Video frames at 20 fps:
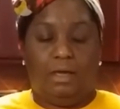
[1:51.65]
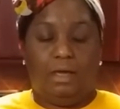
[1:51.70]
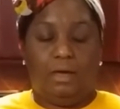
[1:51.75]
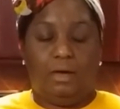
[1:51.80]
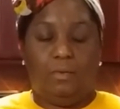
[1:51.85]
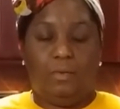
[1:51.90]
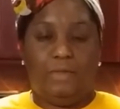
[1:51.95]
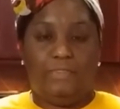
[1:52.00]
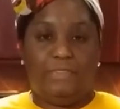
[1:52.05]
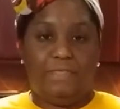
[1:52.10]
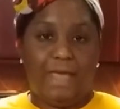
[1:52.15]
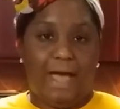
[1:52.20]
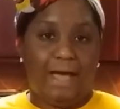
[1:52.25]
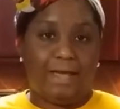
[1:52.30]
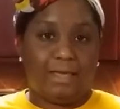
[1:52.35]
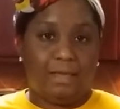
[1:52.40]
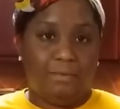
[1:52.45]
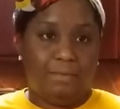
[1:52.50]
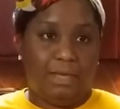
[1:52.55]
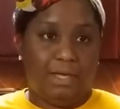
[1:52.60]
with
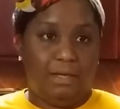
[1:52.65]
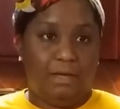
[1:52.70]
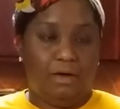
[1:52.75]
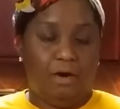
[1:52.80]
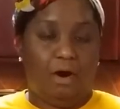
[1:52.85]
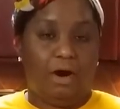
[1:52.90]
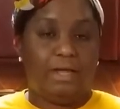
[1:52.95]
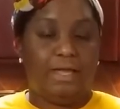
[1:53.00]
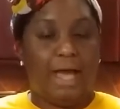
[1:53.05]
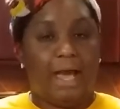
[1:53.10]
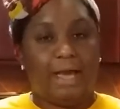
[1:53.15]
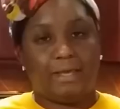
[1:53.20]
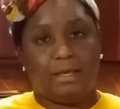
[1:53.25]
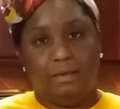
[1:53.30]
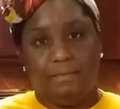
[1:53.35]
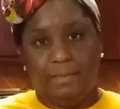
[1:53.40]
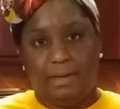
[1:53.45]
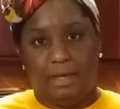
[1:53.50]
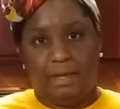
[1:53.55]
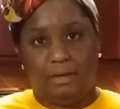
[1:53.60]
yakame or
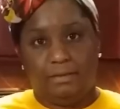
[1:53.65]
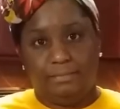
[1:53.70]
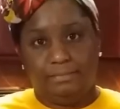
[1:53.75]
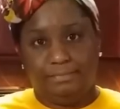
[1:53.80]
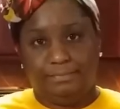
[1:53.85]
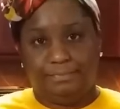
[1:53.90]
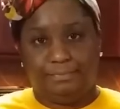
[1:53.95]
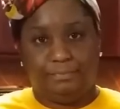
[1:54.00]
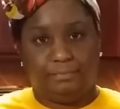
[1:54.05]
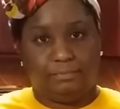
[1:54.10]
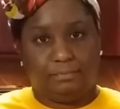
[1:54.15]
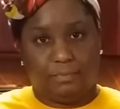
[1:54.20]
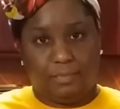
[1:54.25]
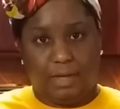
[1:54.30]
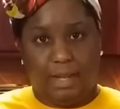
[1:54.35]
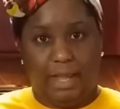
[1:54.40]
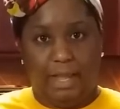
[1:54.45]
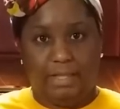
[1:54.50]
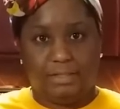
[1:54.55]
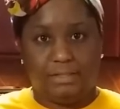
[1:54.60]
yakamein,
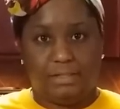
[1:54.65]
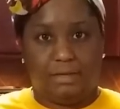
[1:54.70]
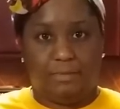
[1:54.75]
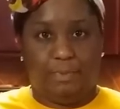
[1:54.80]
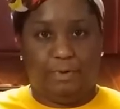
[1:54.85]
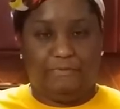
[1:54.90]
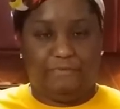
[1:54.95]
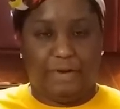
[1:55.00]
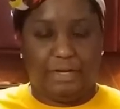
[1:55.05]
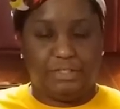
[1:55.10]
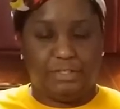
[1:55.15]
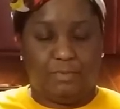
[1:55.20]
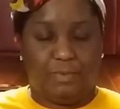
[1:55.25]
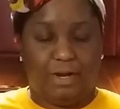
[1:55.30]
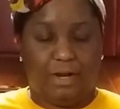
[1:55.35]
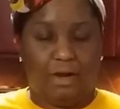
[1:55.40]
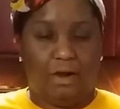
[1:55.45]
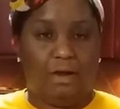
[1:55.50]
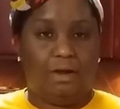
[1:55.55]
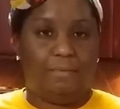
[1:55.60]
as the professional would
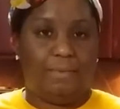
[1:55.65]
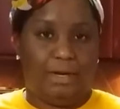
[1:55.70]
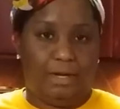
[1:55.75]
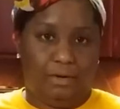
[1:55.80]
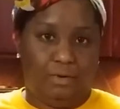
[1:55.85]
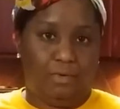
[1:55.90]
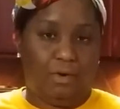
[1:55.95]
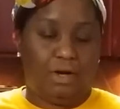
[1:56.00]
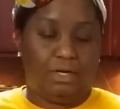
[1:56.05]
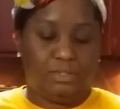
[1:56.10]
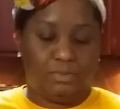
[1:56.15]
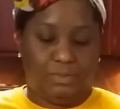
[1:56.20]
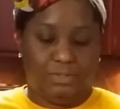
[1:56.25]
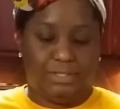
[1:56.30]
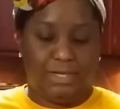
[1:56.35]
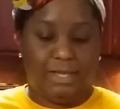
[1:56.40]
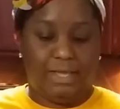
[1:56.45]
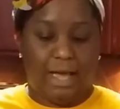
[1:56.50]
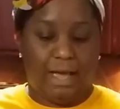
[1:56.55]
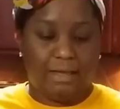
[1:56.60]
call it, but in New Orleans we
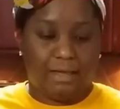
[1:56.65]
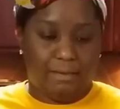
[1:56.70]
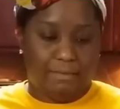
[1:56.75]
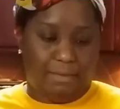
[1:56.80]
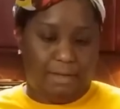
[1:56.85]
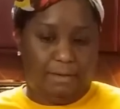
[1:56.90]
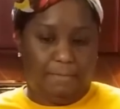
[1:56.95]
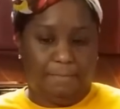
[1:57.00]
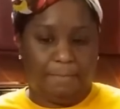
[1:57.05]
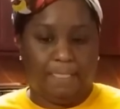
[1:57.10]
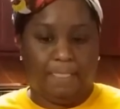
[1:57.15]
say yakamein,